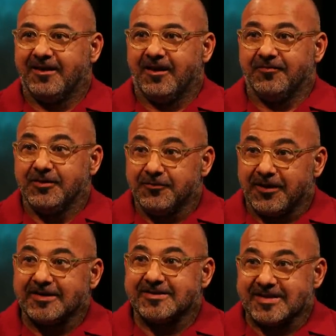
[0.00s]
of the
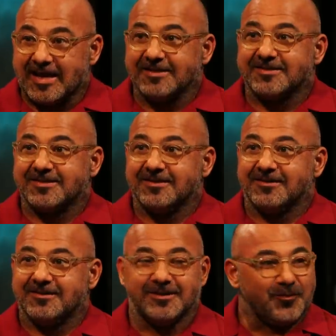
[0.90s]
United States
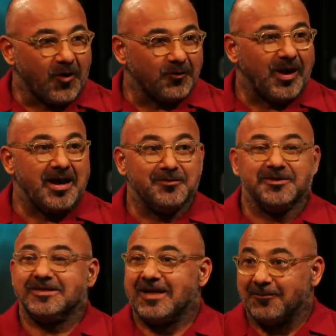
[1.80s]
Department. I am
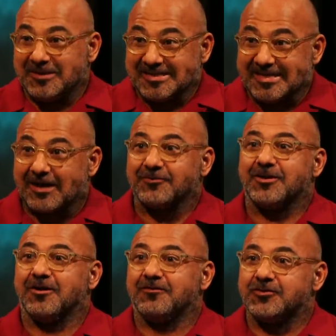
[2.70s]
the I'm the
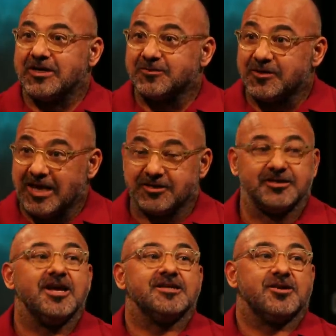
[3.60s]
Secretary of Transportation.
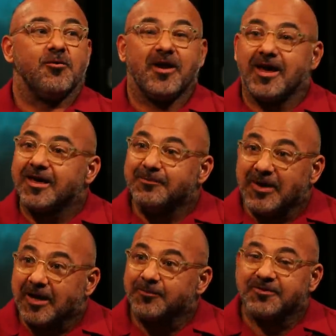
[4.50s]
Of mm-hmm. So when I
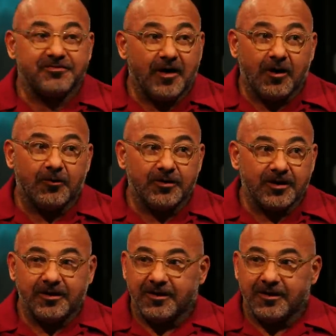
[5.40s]
pick up the phone."